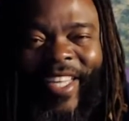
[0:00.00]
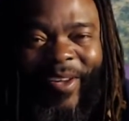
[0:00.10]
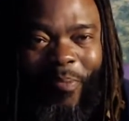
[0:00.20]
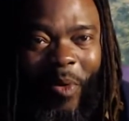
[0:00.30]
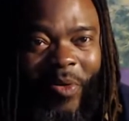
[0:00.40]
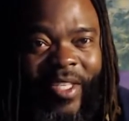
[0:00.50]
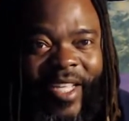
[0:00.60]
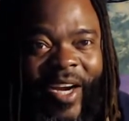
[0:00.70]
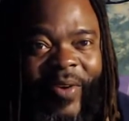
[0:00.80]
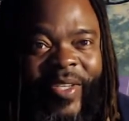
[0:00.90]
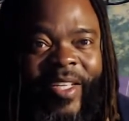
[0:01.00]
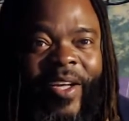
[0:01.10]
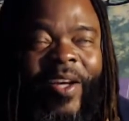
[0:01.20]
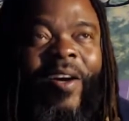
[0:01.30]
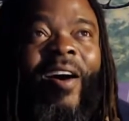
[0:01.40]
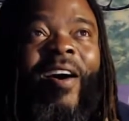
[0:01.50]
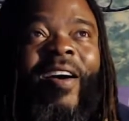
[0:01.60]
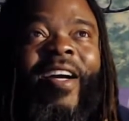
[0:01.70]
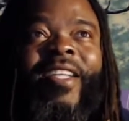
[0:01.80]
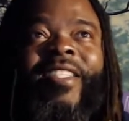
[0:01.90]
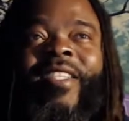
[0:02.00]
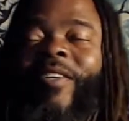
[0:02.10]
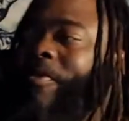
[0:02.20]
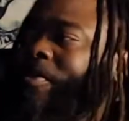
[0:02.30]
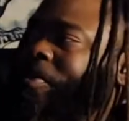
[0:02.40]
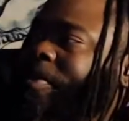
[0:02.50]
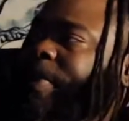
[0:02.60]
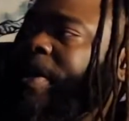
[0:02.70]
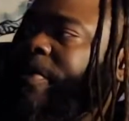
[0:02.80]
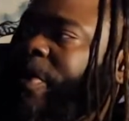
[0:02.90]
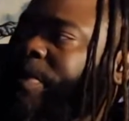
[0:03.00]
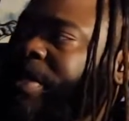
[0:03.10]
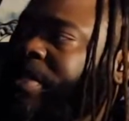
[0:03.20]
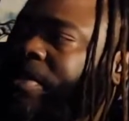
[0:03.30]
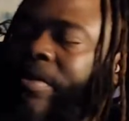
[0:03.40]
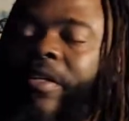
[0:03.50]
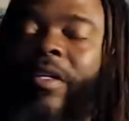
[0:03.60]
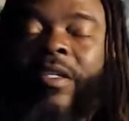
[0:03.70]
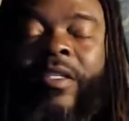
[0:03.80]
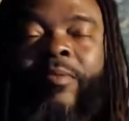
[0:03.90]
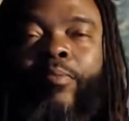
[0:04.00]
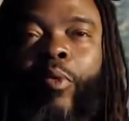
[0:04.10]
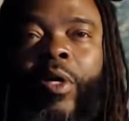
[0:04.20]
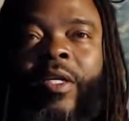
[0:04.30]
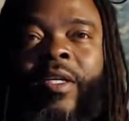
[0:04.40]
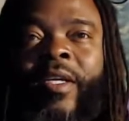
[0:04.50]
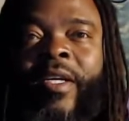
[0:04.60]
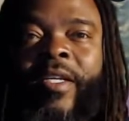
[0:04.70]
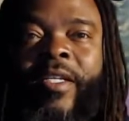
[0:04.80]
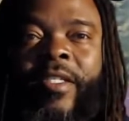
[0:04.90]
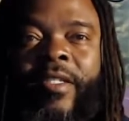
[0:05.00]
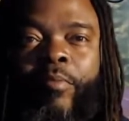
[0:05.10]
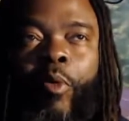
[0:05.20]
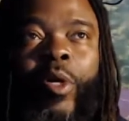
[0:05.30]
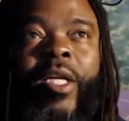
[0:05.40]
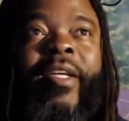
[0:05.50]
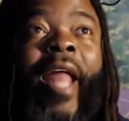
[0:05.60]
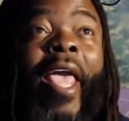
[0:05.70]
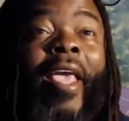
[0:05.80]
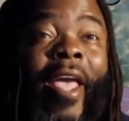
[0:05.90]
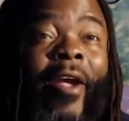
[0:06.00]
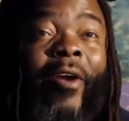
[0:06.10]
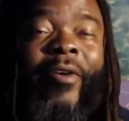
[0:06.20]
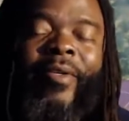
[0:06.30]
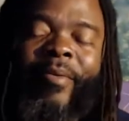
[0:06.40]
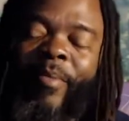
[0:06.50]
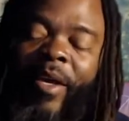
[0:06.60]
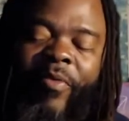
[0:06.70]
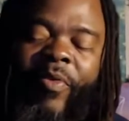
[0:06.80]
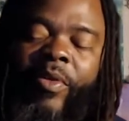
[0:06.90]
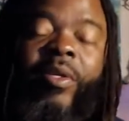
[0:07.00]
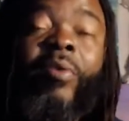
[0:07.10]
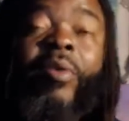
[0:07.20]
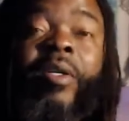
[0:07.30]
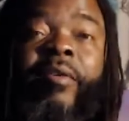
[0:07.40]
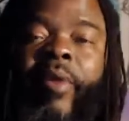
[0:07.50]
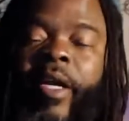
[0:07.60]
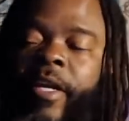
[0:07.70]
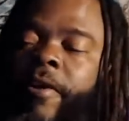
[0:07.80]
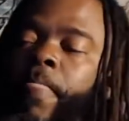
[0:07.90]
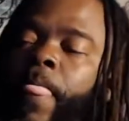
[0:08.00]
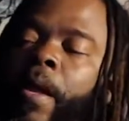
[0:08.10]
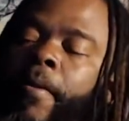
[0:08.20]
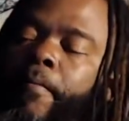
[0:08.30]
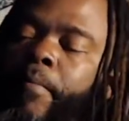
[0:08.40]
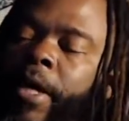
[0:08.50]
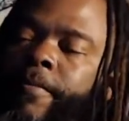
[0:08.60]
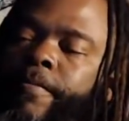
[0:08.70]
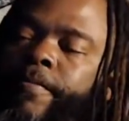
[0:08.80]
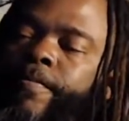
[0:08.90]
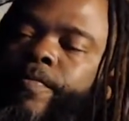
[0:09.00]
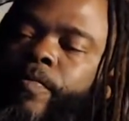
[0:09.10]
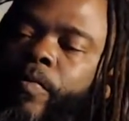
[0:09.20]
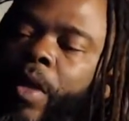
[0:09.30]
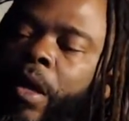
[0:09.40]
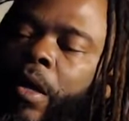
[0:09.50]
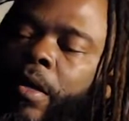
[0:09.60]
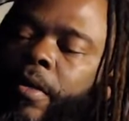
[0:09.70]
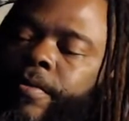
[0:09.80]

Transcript: police sirens, all kind of shit going on in the background. But it's so good because this morning night air, man, feels so good right now. But uh,